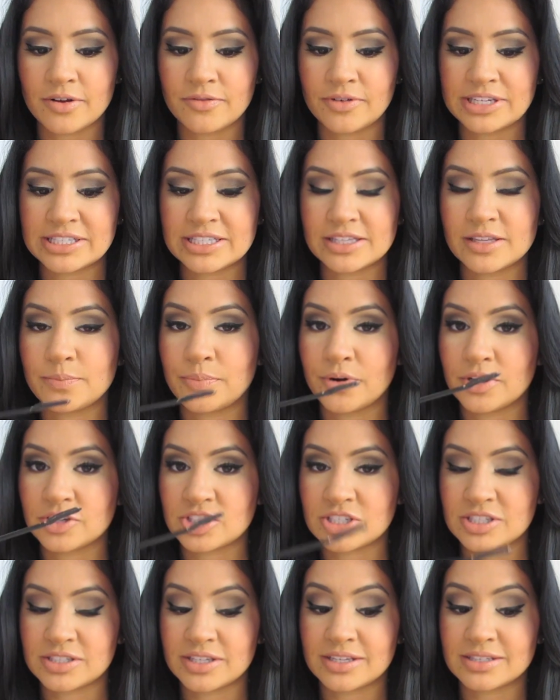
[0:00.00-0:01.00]
I recently
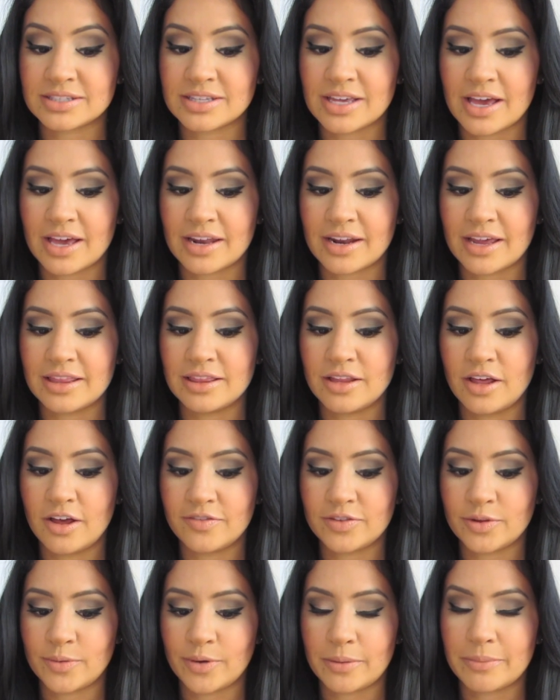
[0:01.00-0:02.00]
purchased this, and I
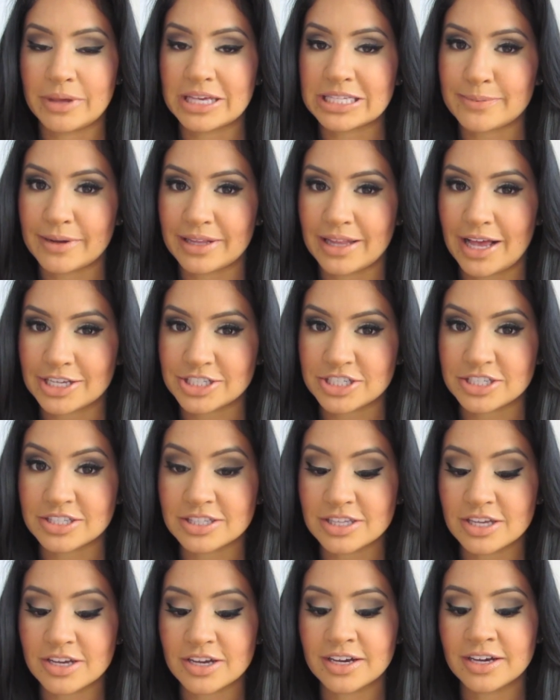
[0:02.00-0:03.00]
love the way it makes my
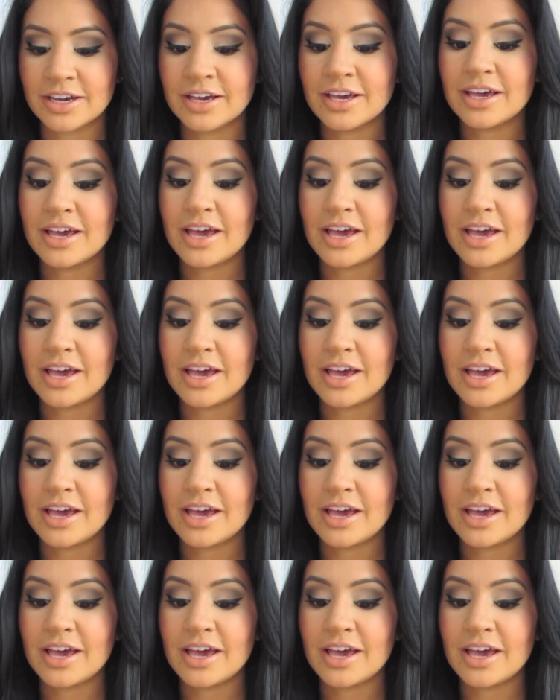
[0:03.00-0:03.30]
lashes look.